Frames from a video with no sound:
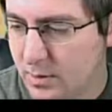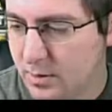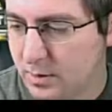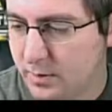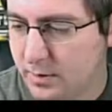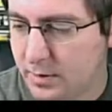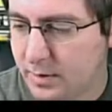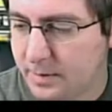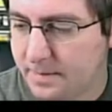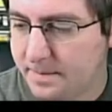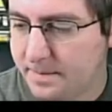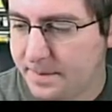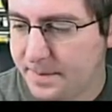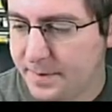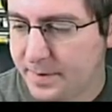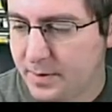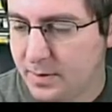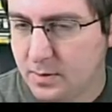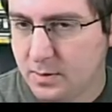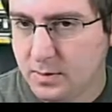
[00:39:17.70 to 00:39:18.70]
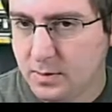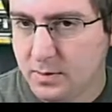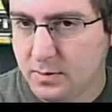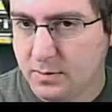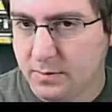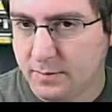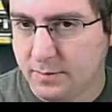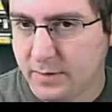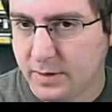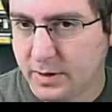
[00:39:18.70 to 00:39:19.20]
Alright.
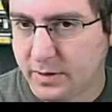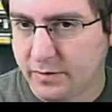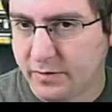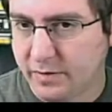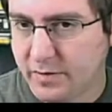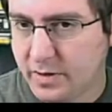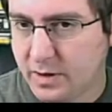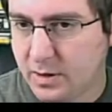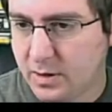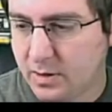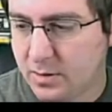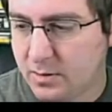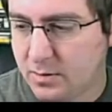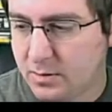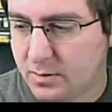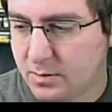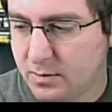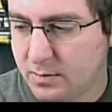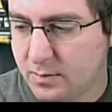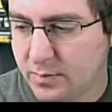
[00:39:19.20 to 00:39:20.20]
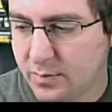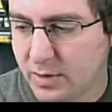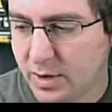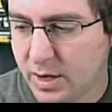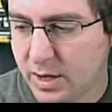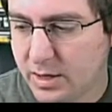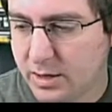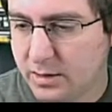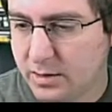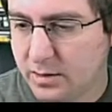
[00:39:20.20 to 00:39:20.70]
Frankenstein,
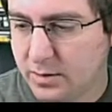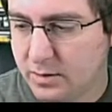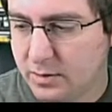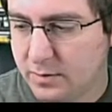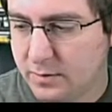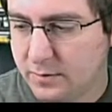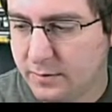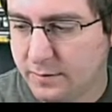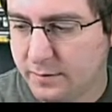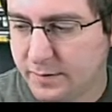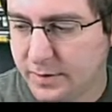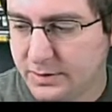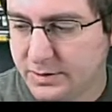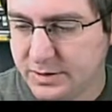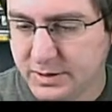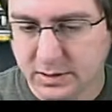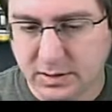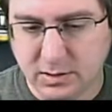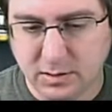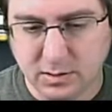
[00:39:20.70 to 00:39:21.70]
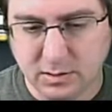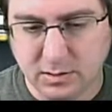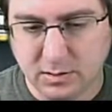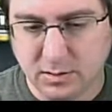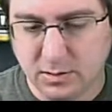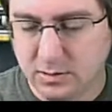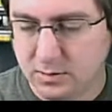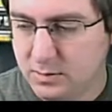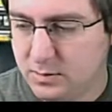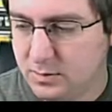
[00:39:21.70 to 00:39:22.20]
Bride, Frenzied,
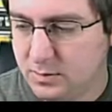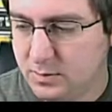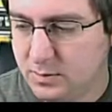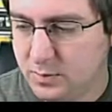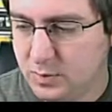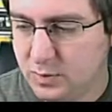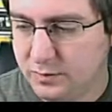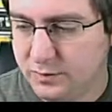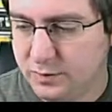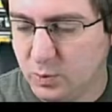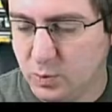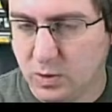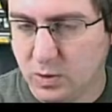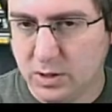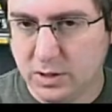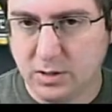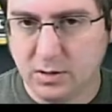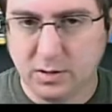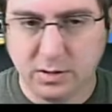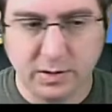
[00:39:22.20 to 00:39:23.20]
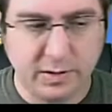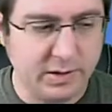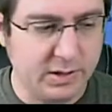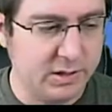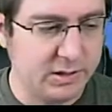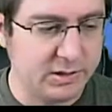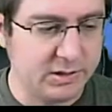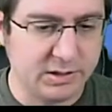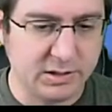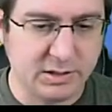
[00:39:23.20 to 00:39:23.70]
moves 1 and then does an